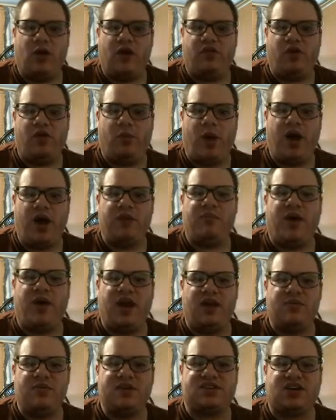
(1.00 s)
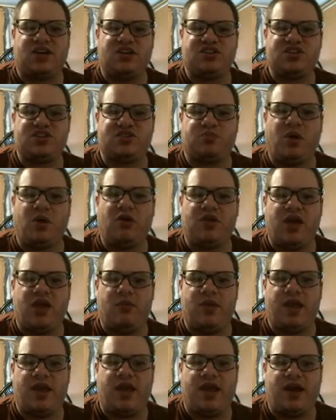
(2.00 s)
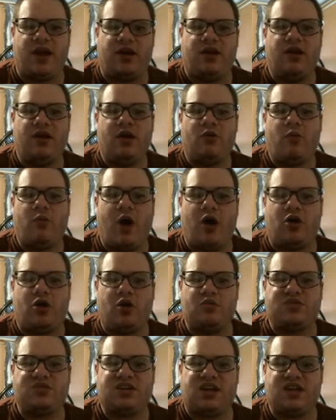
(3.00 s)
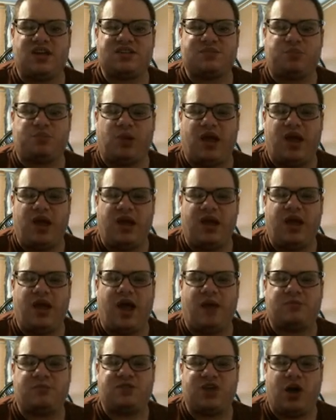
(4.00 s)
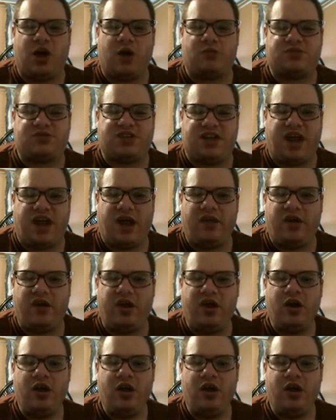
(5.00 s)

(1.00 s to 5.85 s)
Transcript: everyone, my name is Hunter Gaming here. Welcome to Let's Play Abode. Together